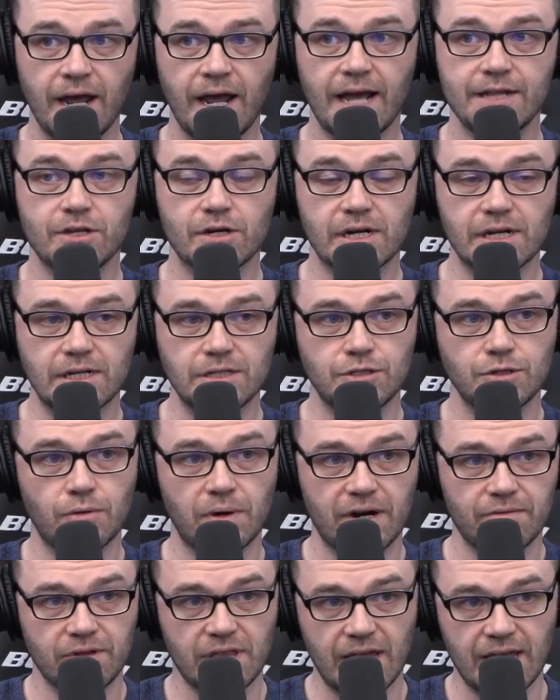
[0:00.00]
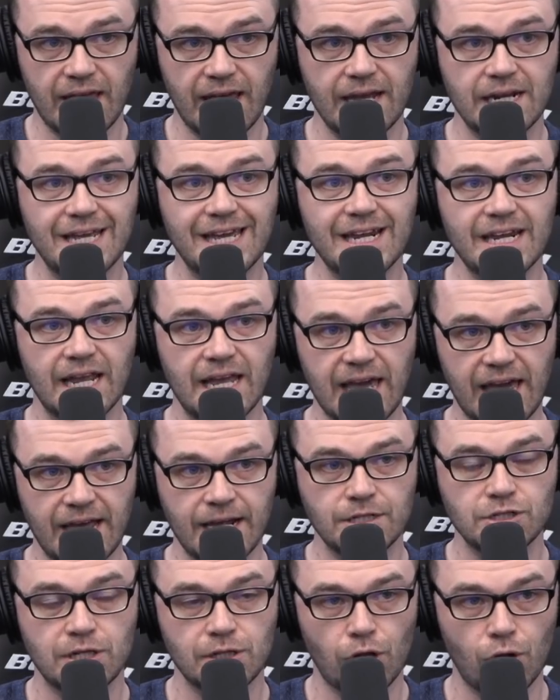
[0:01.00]
And they're going to do whatever they can to get
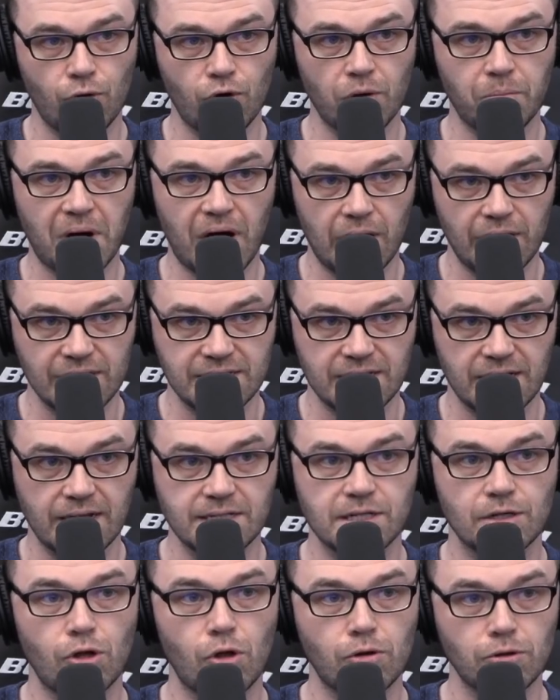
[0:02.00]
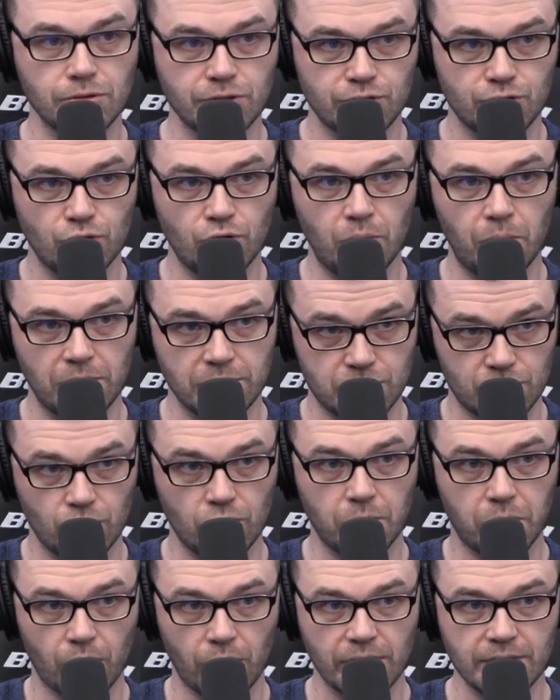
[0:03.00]
engaged in local politics and local school
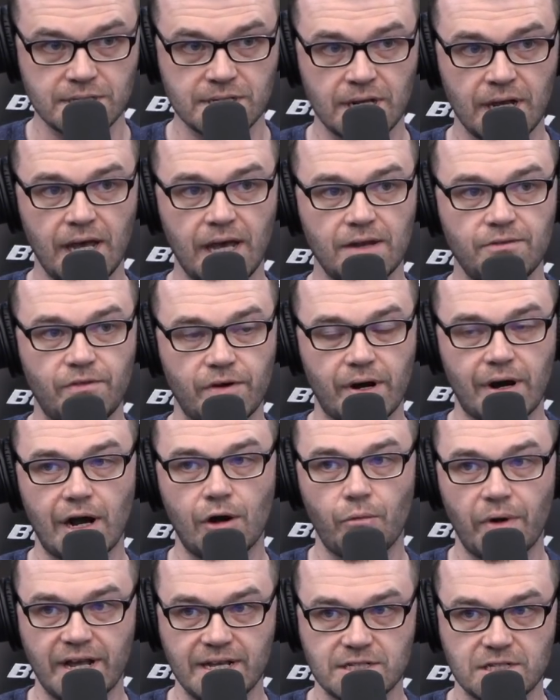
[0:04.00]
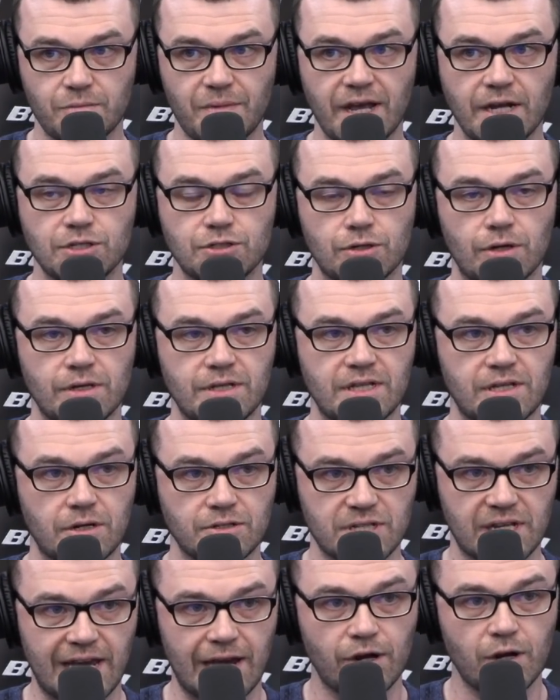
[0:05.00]
boards and figure out ways to make sure that
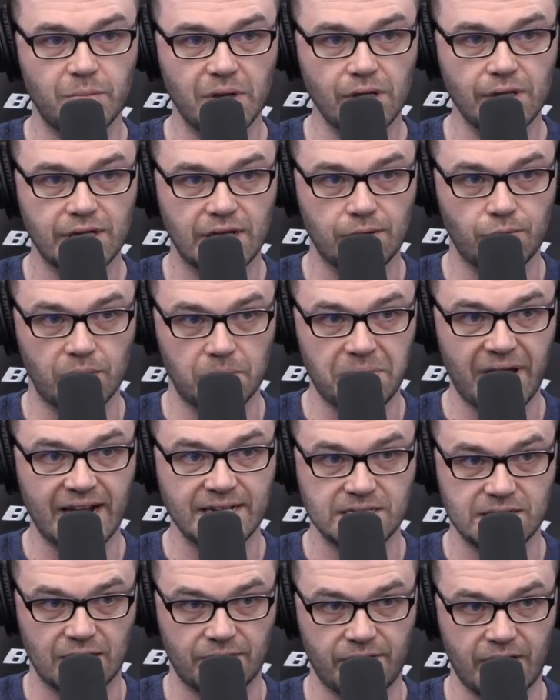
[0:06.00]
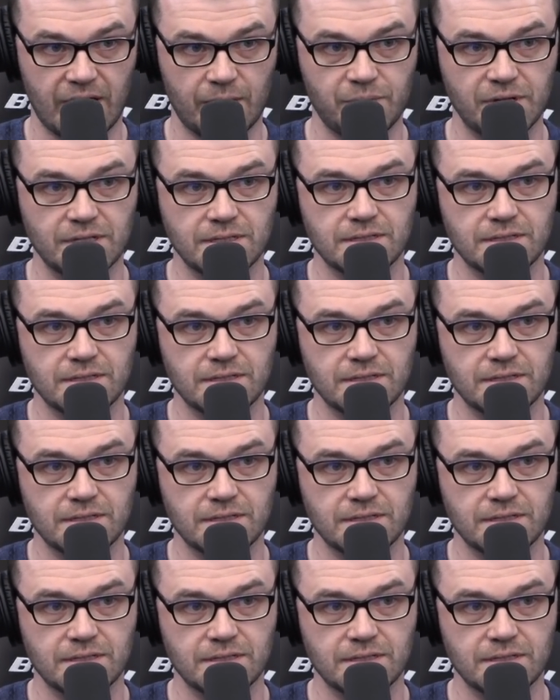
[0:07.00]
there's accountability when bad stuff happens.